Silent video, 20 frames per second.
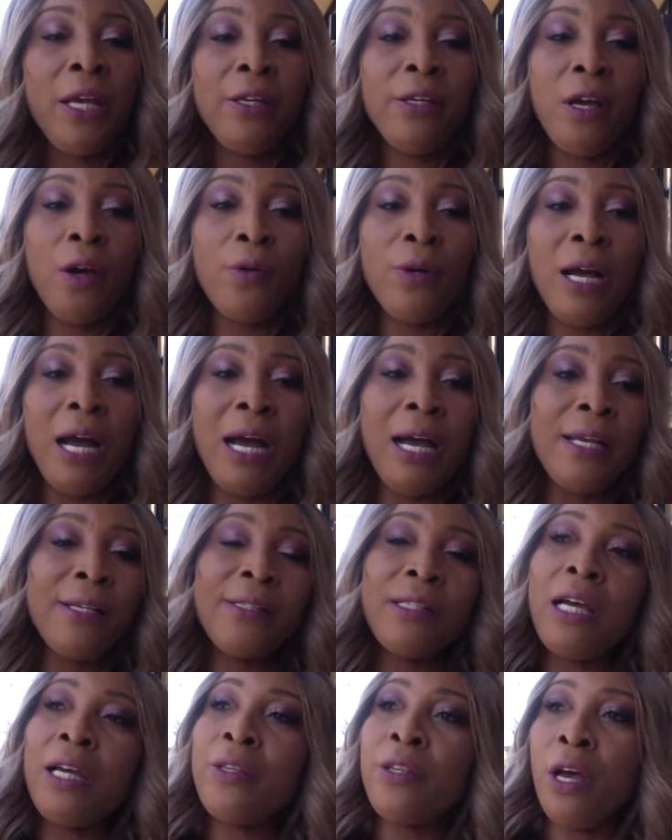Now,
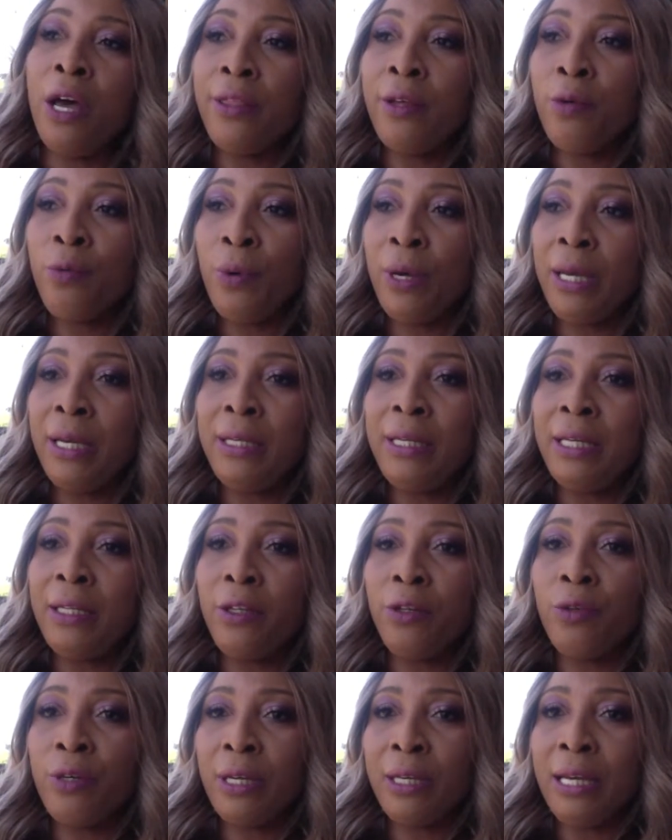guys, another way
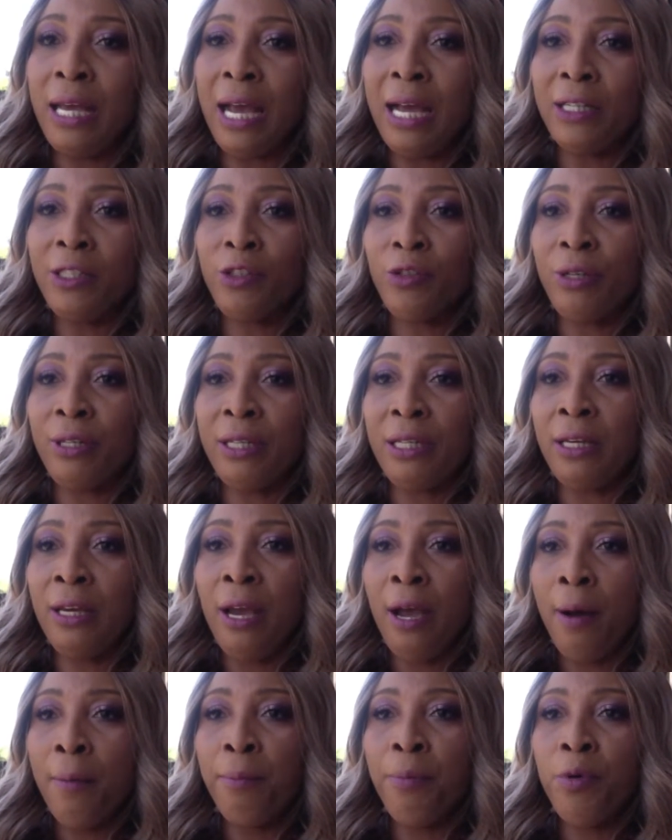that you can actually
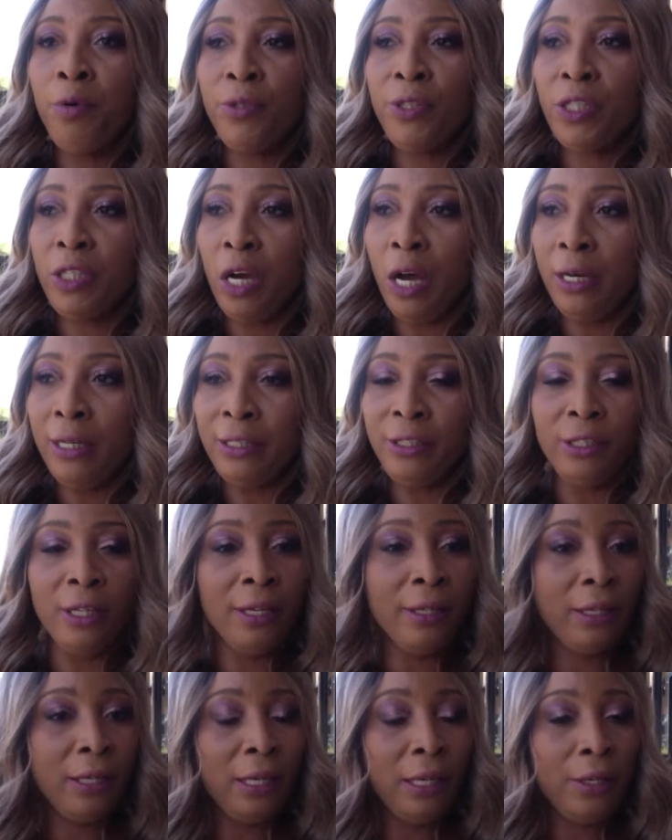boost
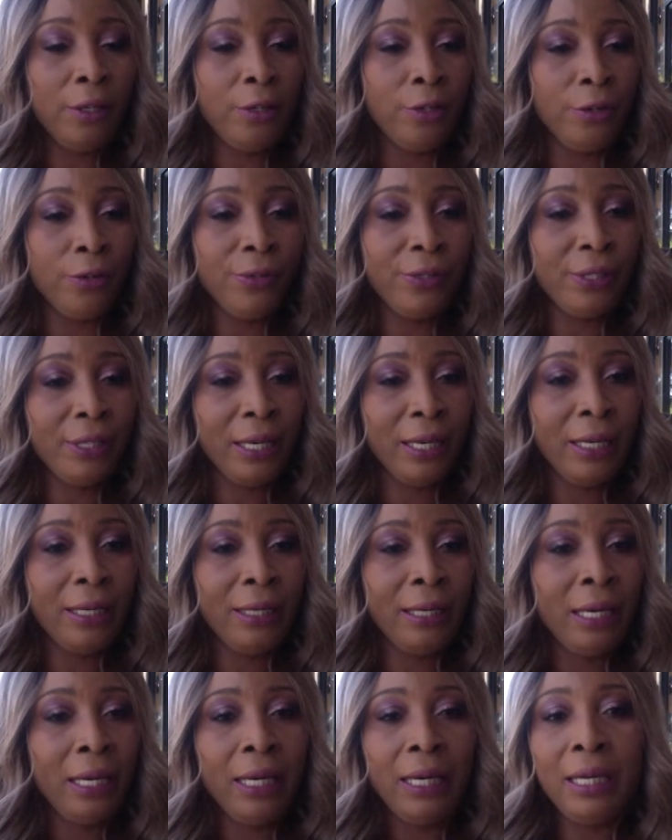collagen in your
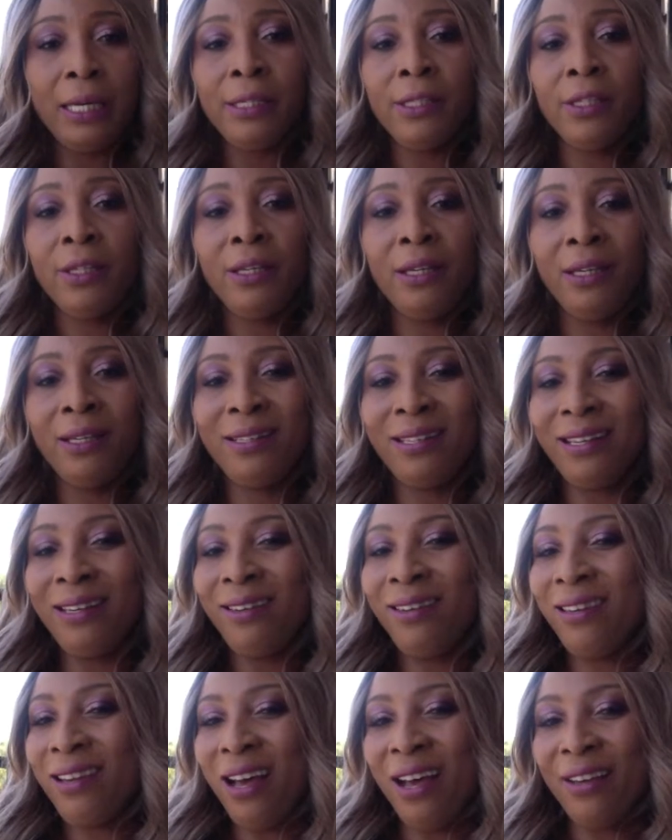skin is to eat a
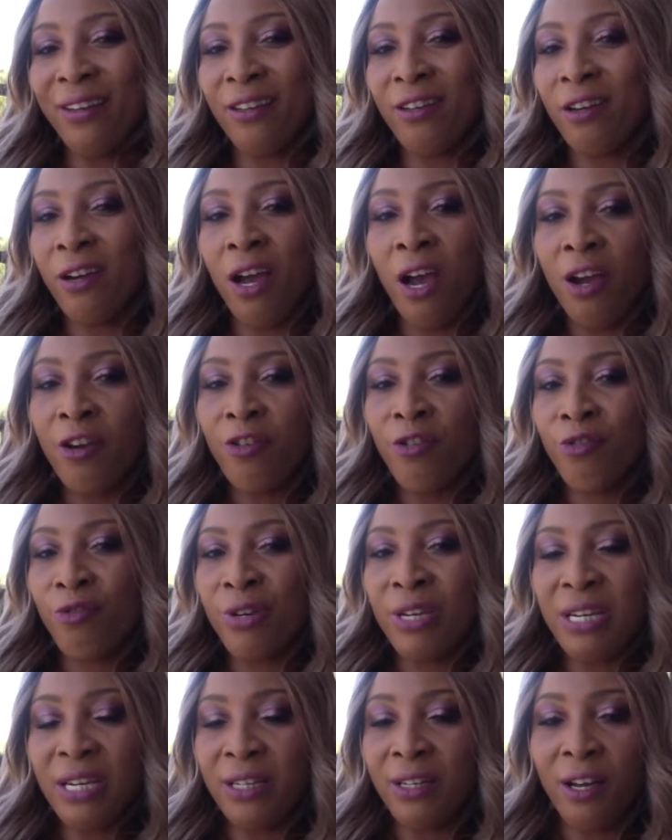lot of
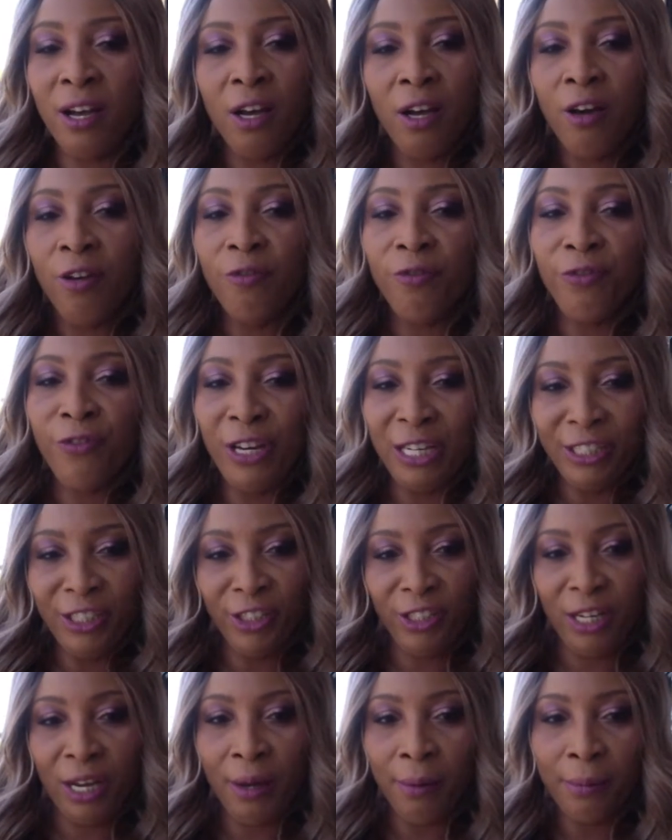green
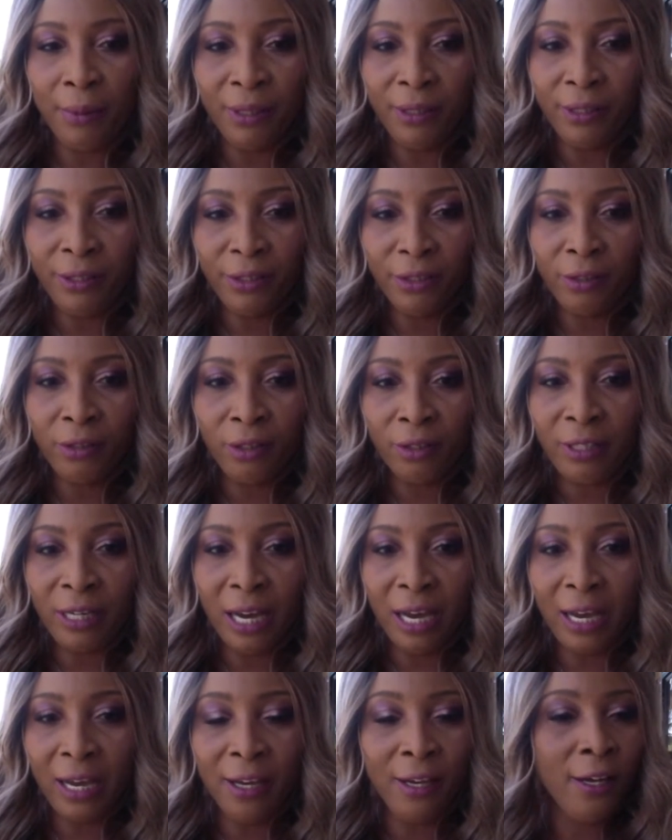vegetables
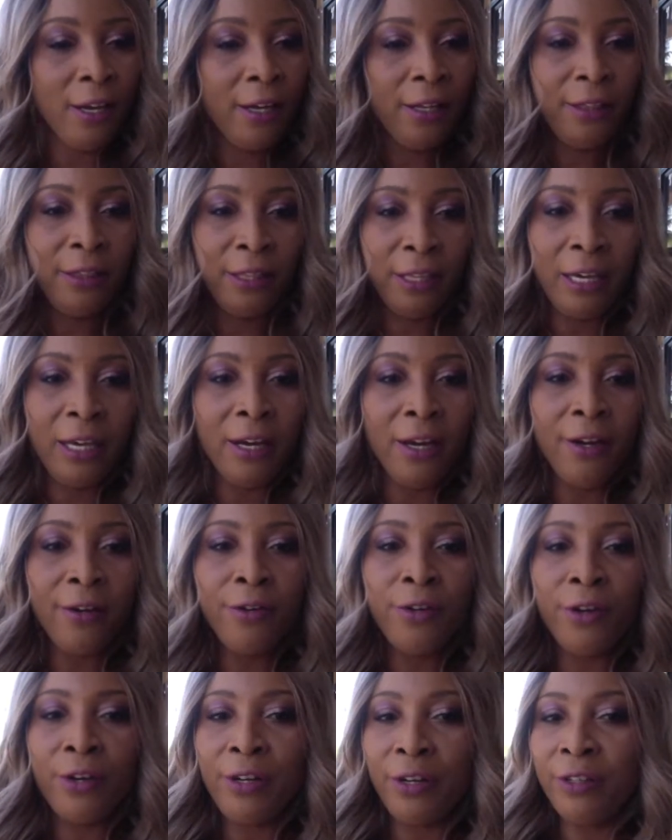okay there
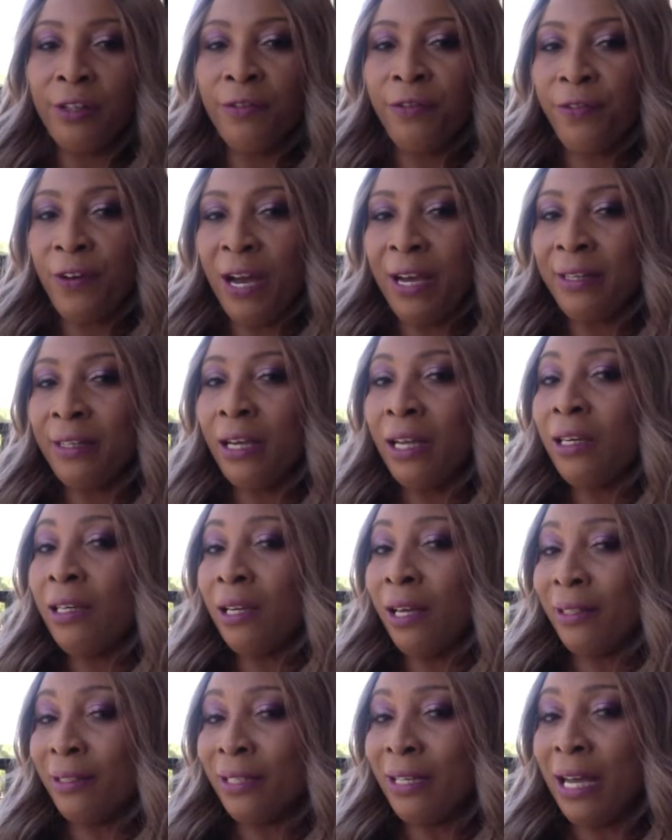you're going to find a
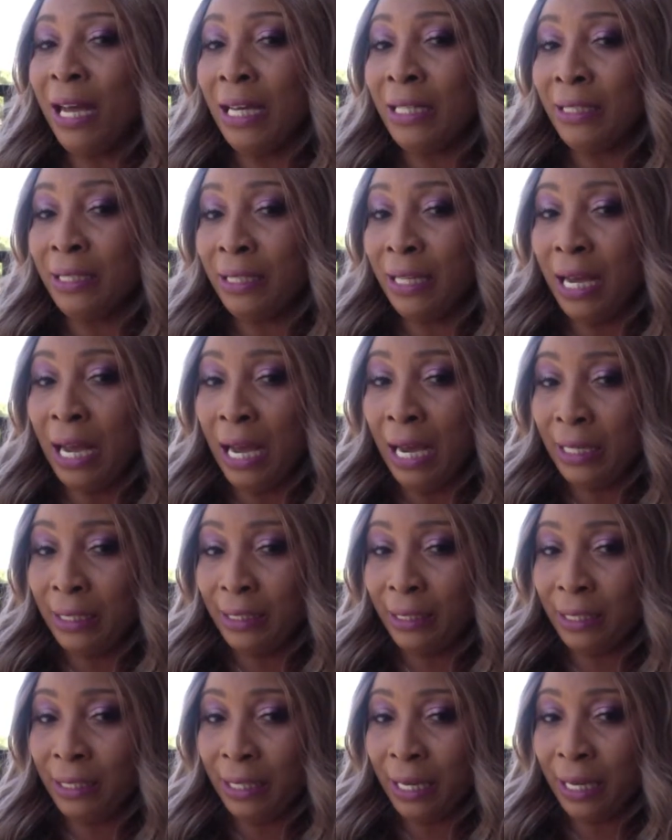lot of
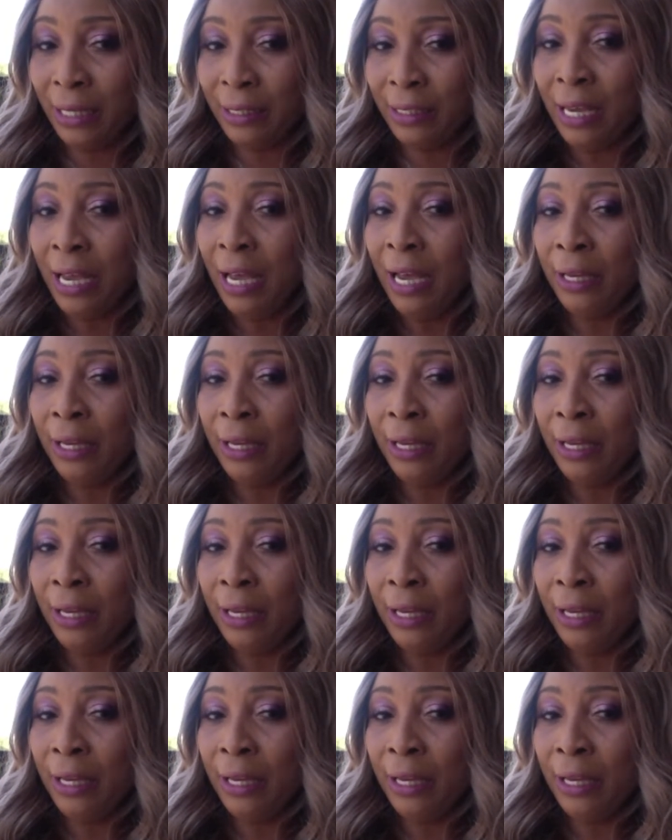antioxidant.